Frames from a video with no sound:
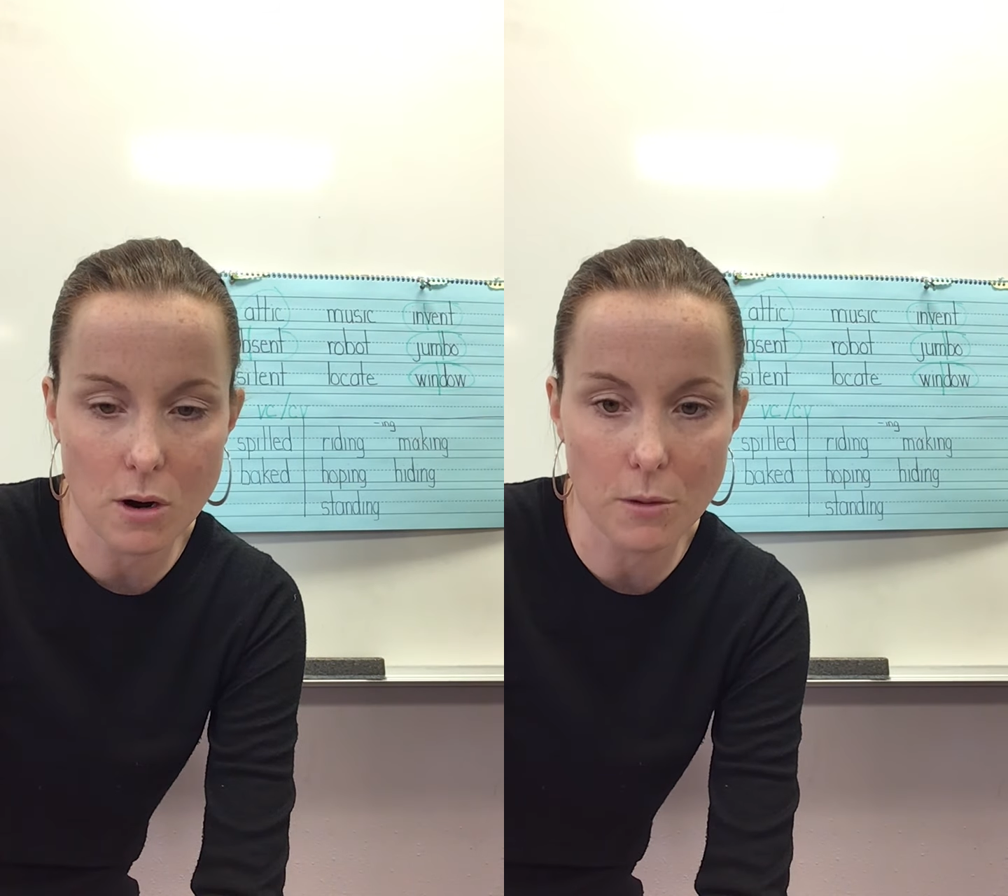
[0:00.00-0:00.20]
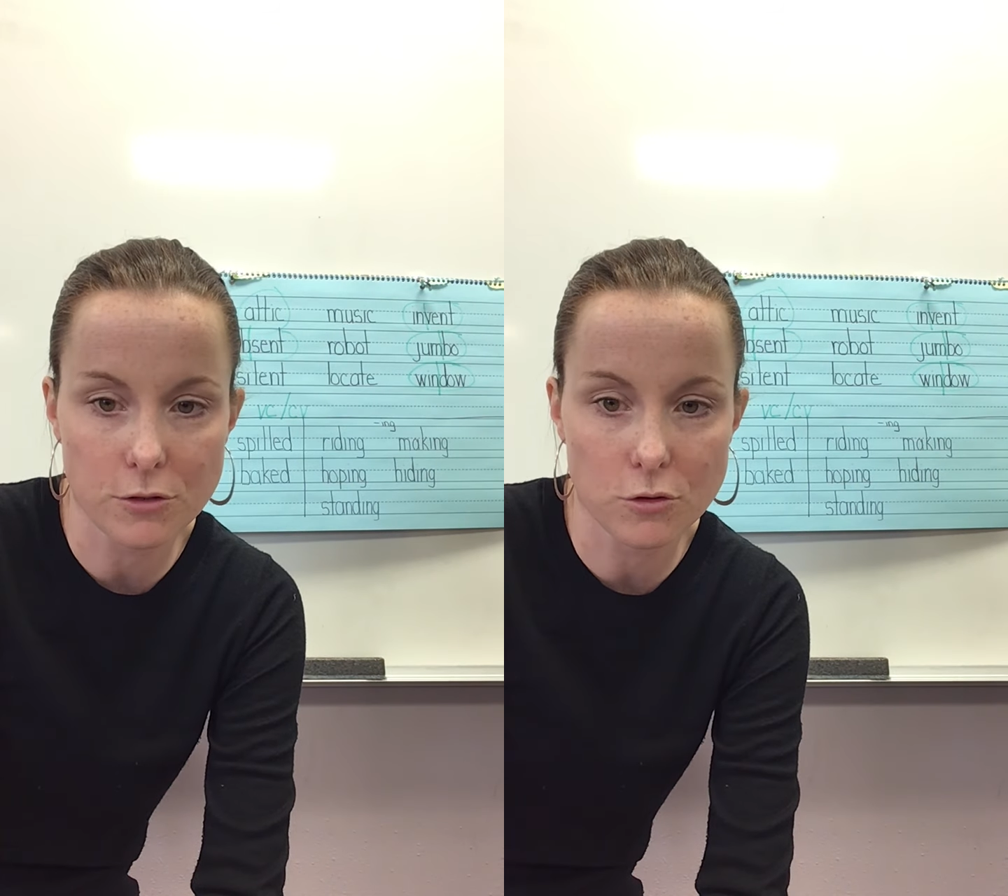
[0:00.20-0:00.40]
I
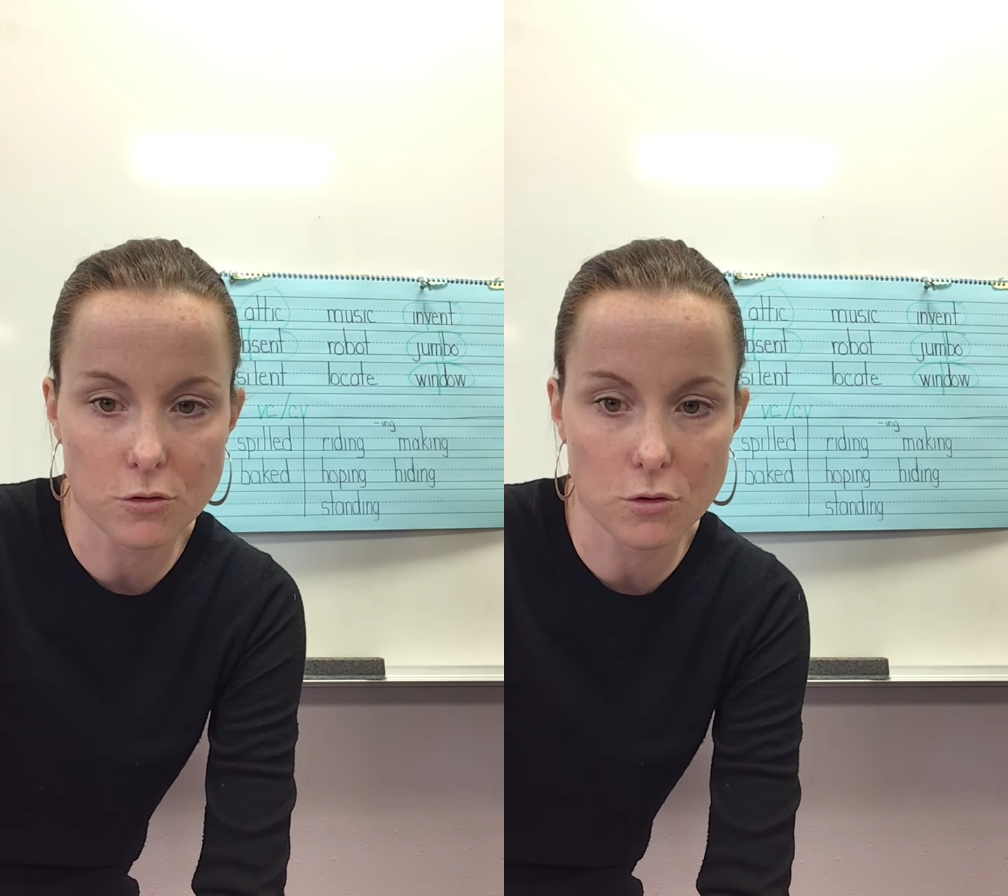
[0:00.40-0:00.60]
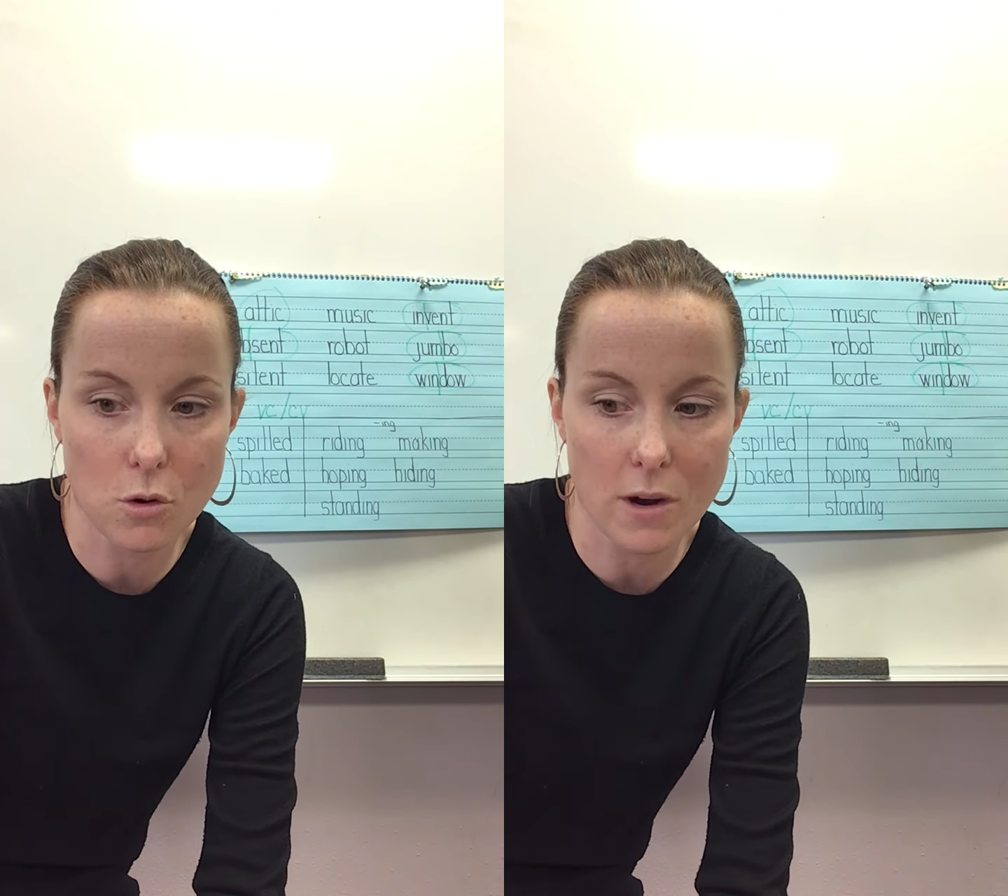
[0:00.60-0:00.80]
want you
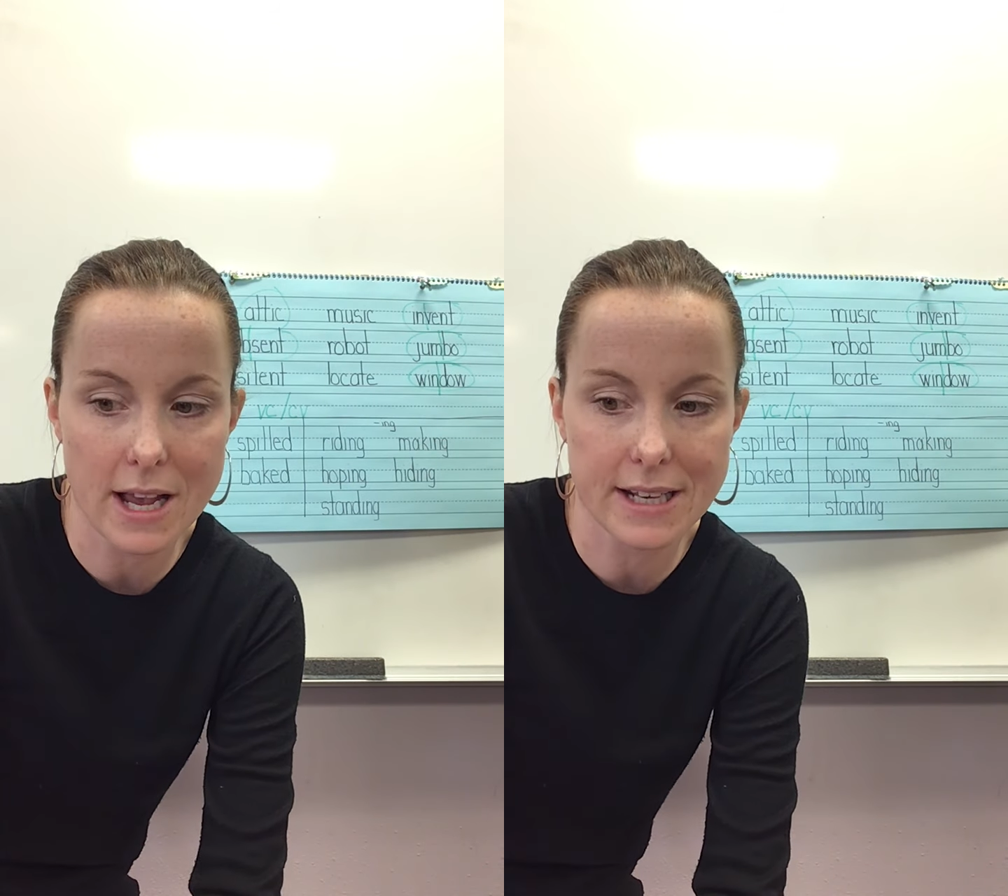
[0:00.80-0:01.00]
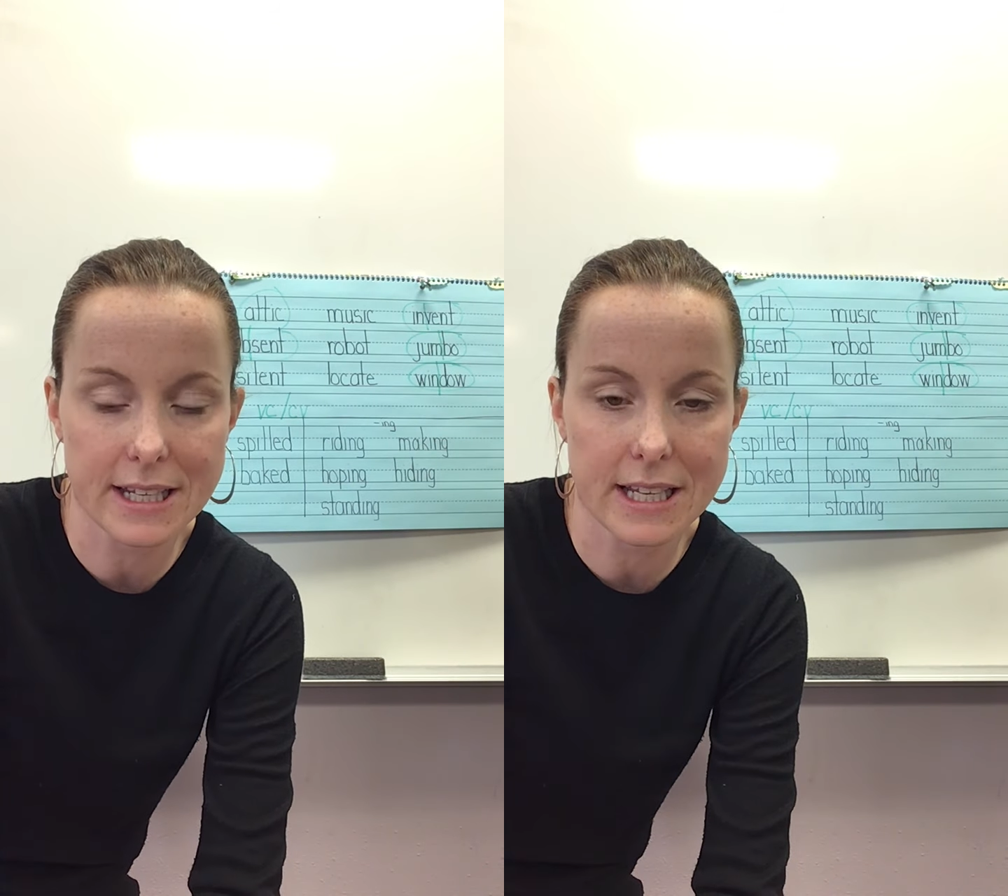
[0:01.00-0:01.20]
to go
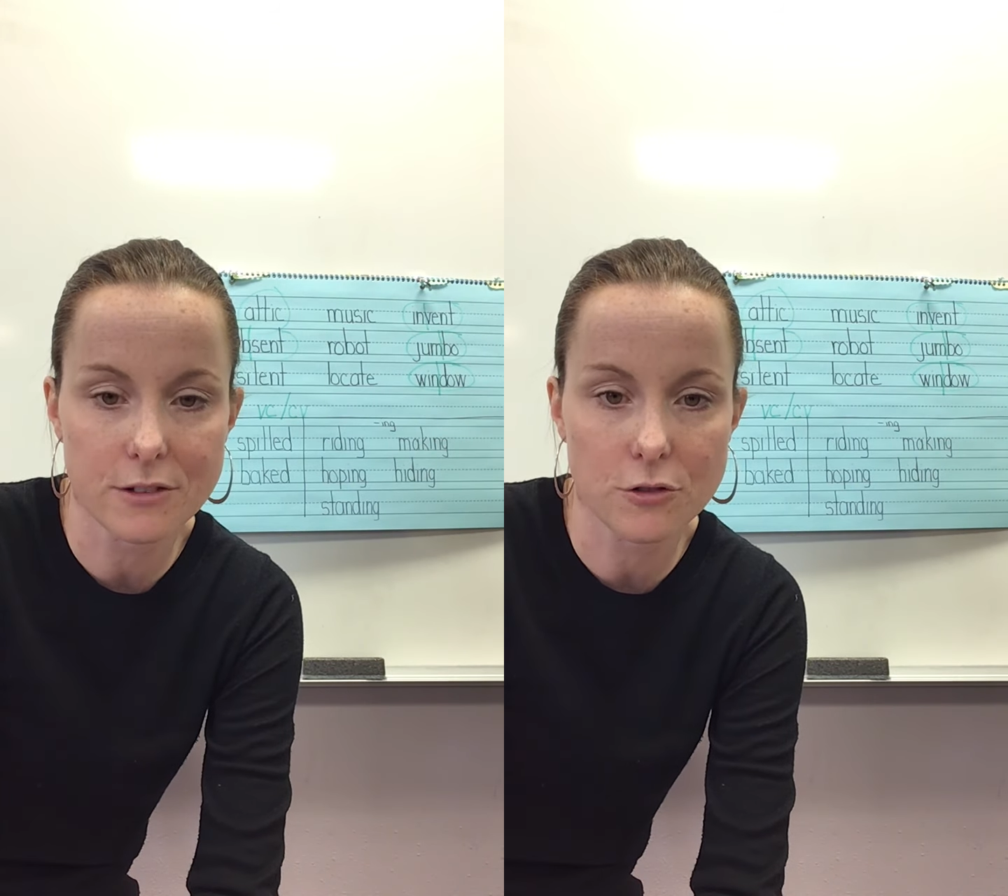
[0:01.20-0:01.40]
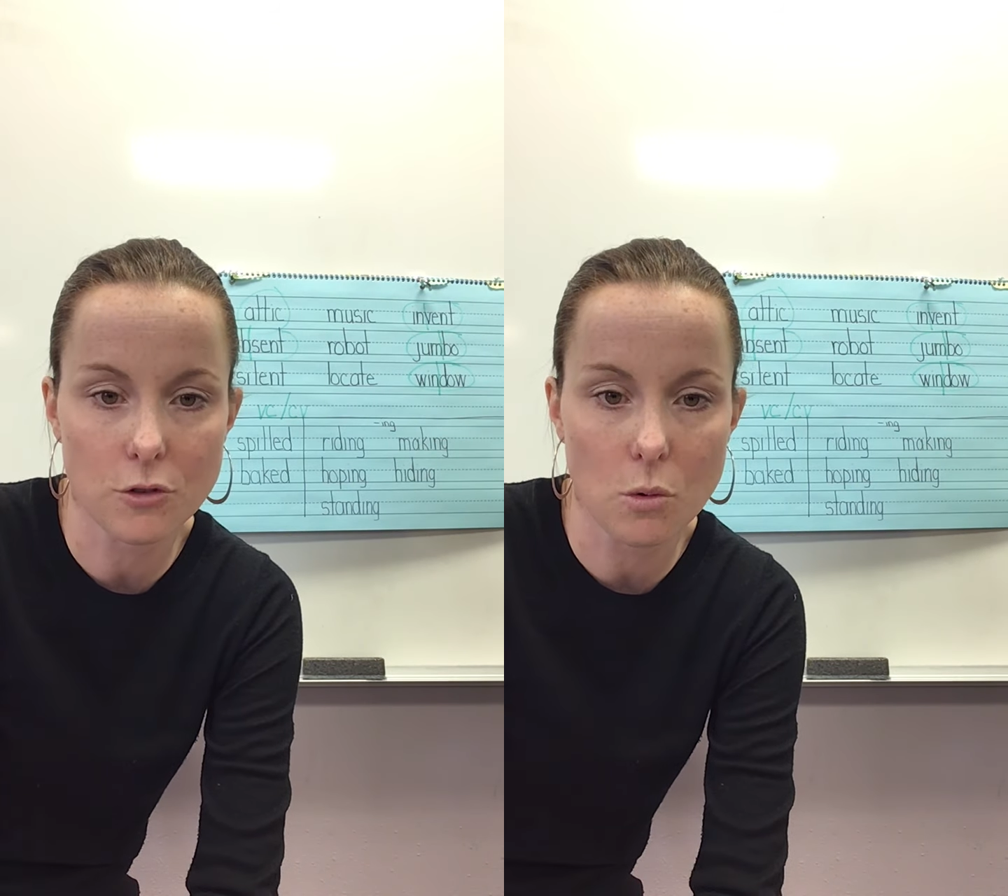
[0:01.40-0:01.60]
ahead and
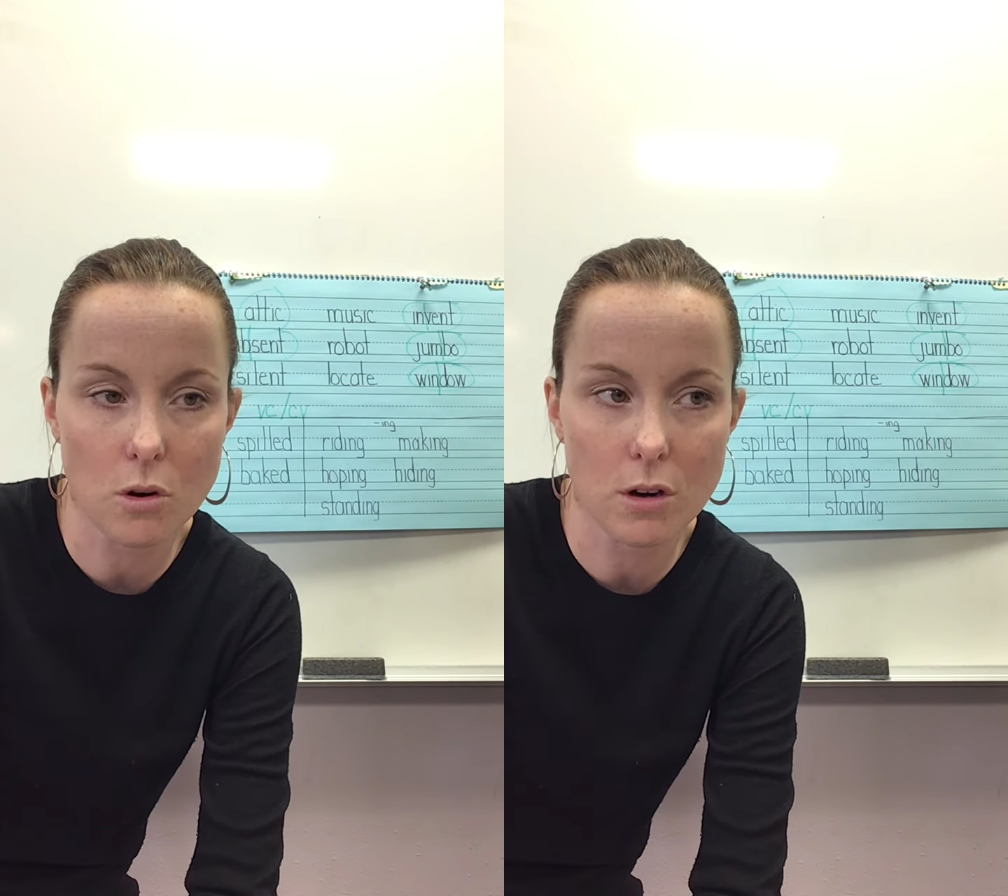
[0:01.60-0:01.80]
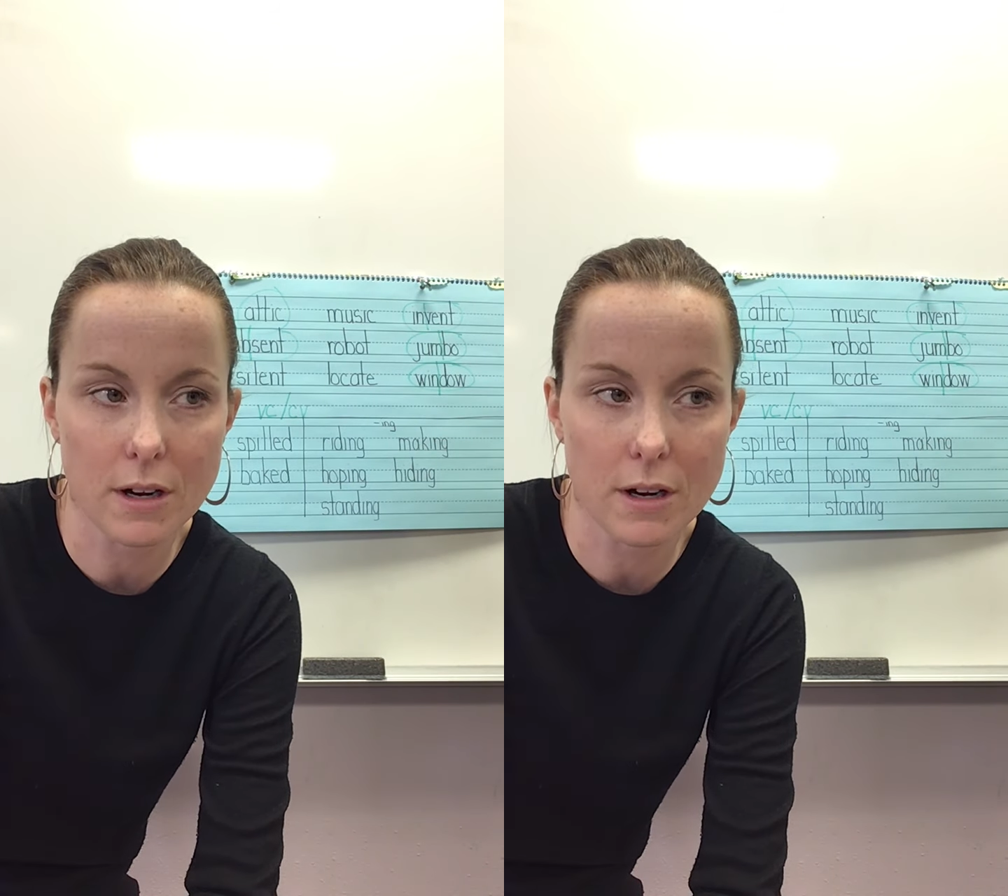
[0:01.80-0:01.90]
get your